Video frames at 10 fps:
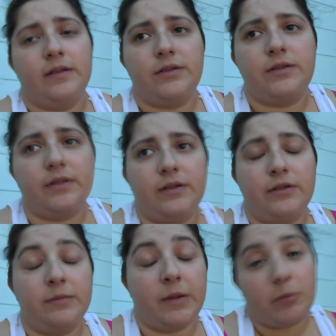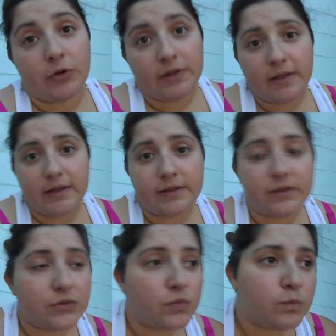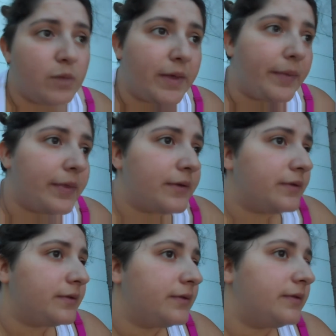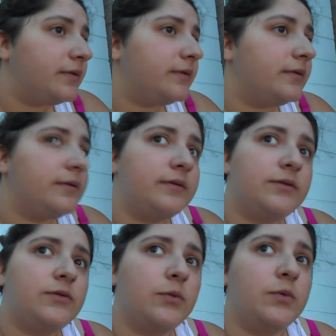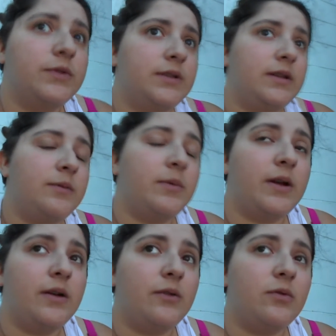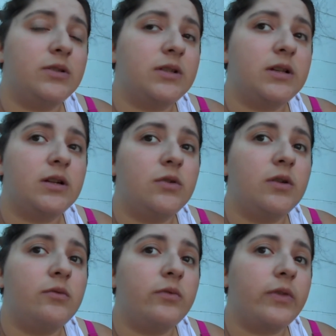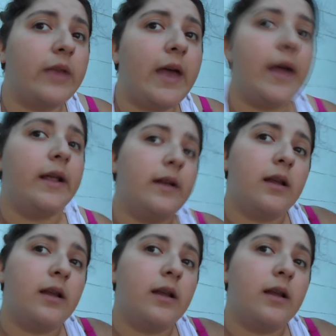So my birthday is this month, so we'll see about what's going to go on with that.